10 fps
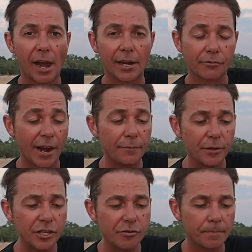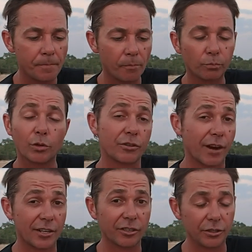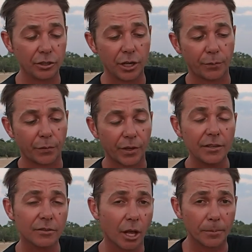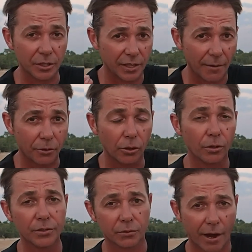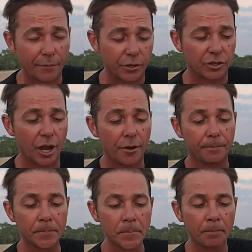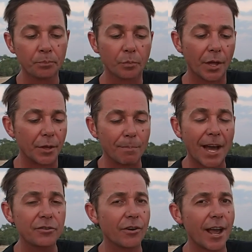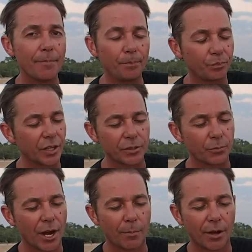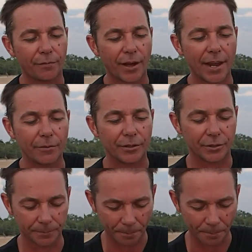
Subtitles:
crayfish, which are actually two different things. Lobsters have claws, crayfish don't. But the mud crab is one of my favourites.